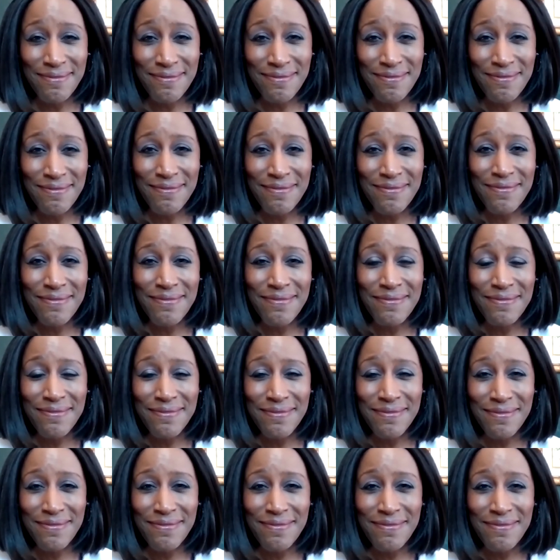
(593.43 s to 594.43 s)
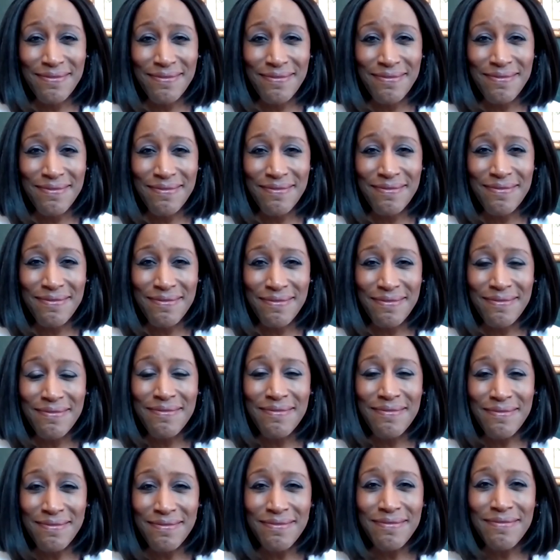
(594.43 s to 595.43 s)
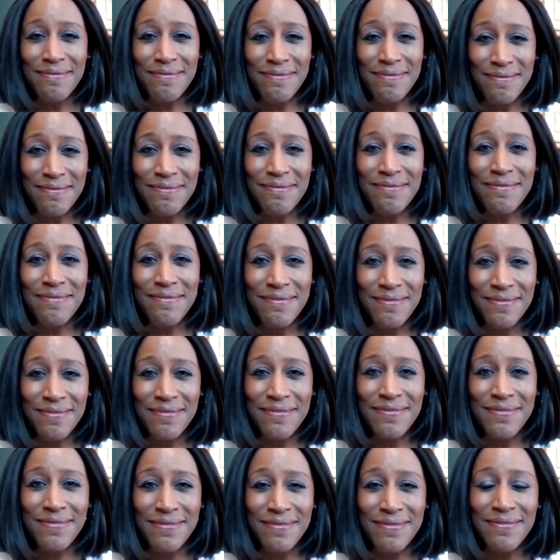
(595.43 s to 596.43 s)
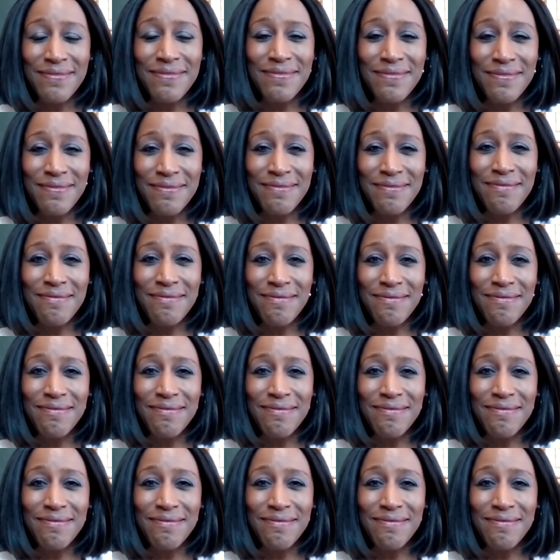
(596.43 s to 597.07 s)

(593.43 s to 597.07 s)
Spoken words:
The person shown says nothing.